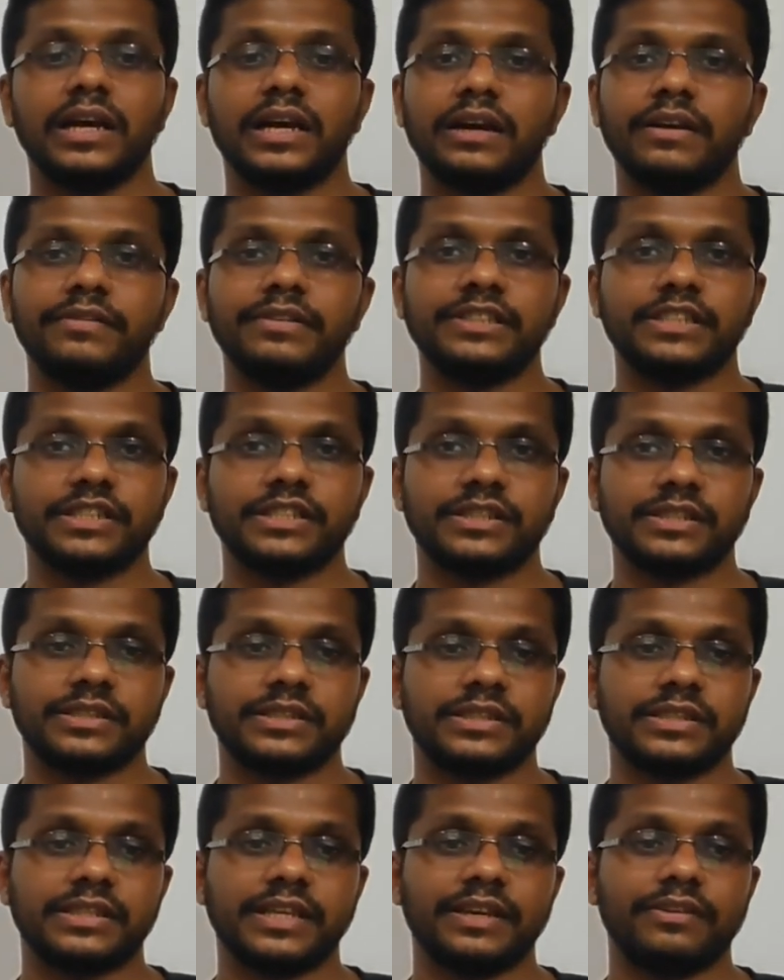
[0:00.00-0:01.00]
which
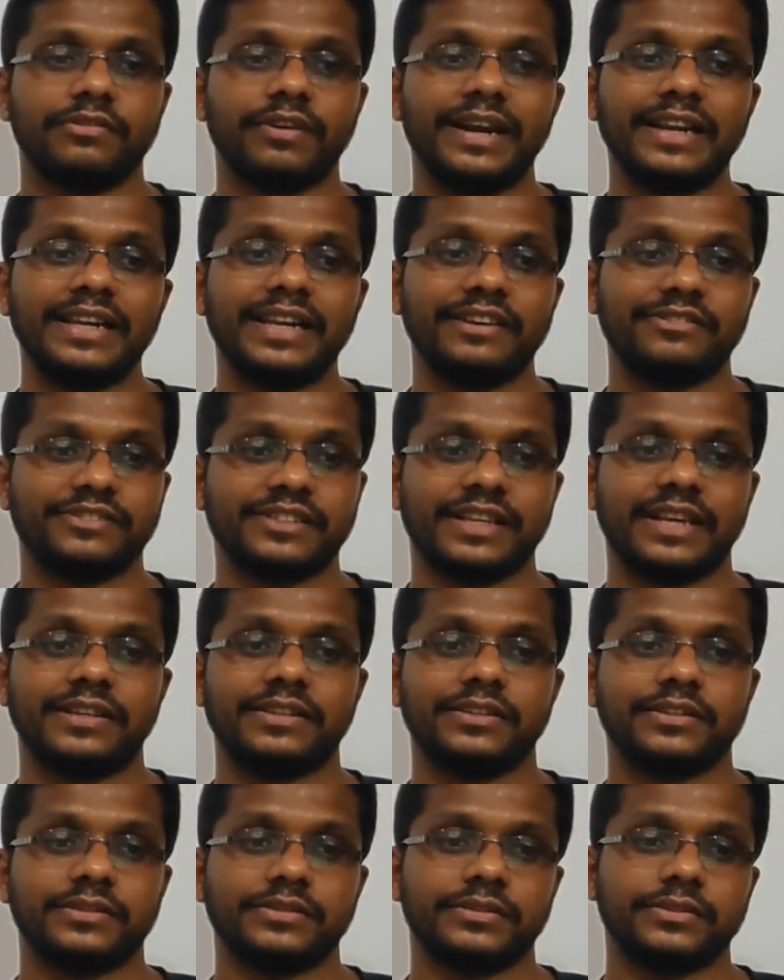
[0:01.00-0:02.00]
is a wildlife
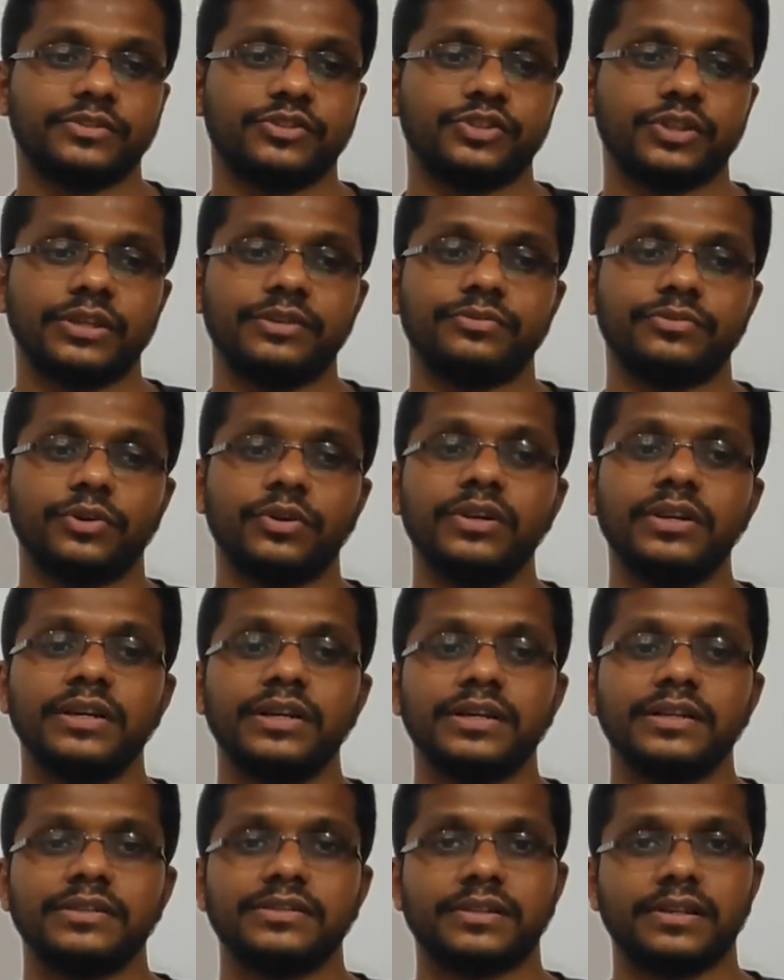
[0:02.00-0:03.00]
sanctuary
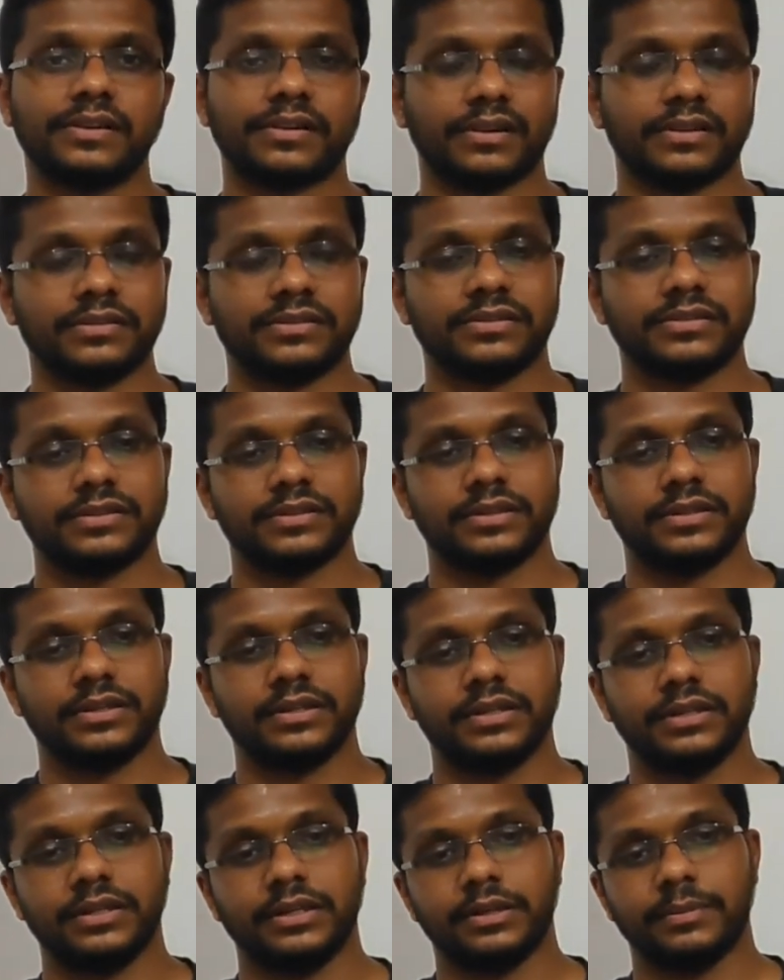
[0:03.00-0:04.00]
for citrus
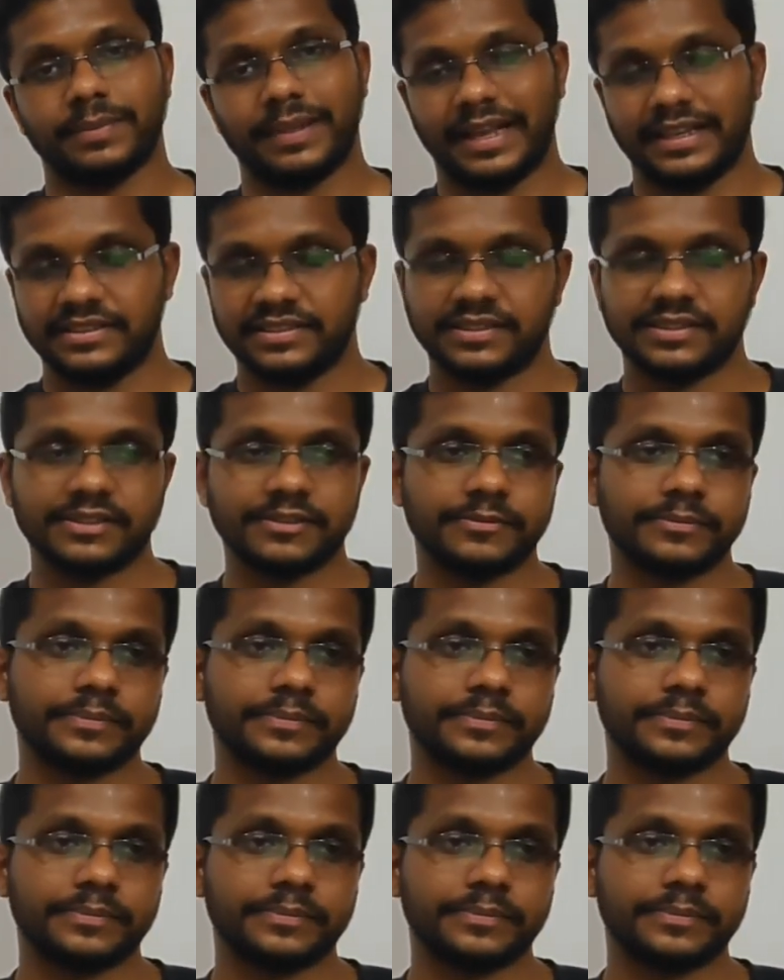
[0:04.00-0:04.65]
plants.